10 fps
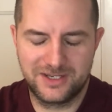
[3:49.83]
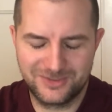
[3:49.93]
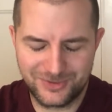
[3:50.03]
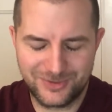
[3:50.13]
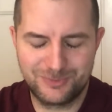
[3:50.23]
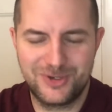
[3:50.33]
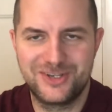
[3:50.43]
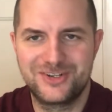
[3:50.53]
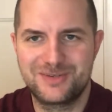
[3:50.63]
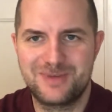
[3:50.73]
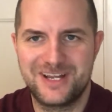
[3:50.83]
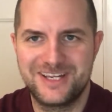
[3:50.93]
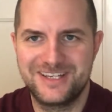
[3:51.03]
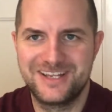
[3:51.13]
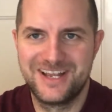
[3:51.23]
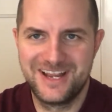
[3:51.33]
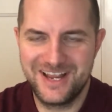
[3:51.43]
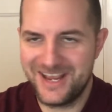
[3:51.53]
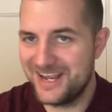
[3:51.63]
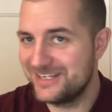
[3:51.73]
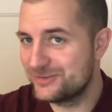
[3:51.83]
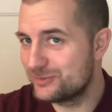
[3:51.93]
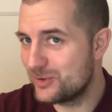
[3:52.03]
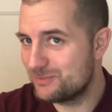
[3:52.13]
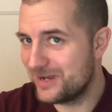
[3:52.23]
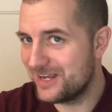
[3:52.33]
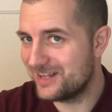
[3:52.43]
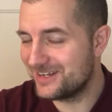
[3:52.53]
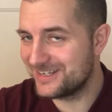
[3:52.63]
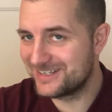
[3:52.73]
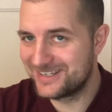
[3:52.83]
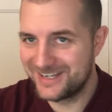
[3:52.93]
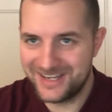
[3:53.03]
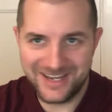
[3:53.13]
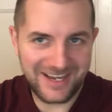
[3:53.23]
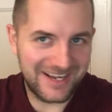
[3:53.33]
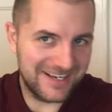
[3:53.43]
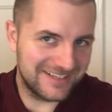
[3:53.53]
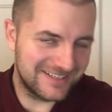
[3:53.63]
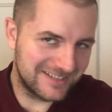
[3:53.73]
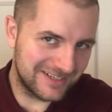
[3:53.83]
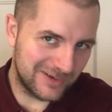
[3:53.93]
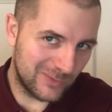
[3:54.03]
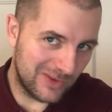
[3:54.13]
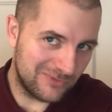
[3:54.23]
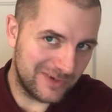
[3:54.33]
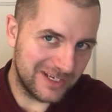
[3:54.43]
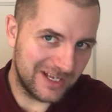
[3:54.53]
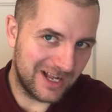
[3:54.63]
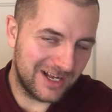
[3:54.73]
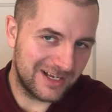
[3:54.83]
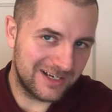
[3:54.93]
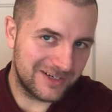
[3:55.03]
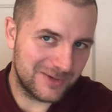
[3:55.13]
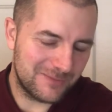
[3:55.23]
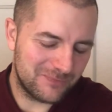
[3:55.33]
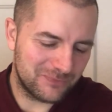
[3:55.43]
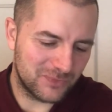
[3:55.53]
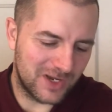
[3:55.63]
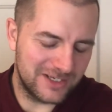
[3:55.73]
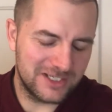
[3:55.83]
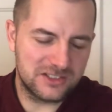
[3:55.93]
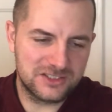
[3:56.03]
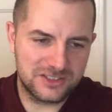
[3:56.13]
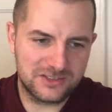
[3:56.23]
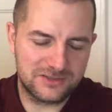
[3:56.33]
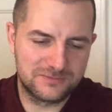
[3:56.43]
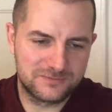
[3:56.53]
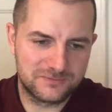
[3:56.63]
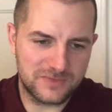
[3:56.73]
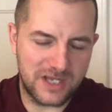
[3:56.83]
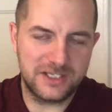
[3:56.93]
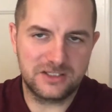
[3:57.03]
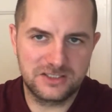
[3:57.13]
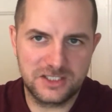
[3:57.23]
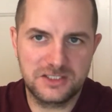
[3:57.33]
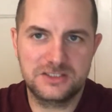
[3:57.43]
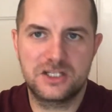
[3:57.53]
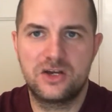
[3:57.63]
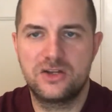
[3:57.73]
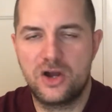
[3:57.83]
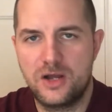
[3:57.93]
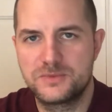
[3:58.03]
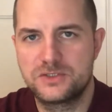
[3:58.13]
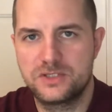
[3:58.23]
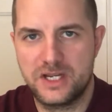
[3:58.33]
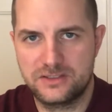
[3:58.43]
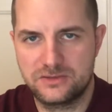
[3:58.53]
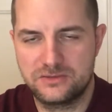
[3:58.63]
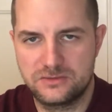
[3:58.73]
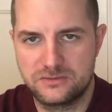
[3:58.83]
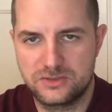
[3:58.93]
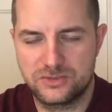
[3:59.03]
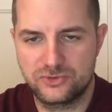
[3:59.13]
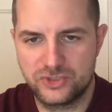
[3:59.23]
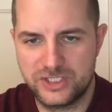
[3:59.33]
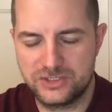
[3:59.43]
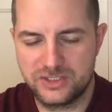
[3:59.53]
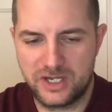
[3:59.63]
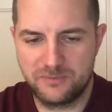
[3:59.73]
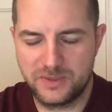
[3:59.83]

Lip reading: took one look at my head, and he drew up my hairline. And one thing I did consider this a lot up to the actual consultation. I've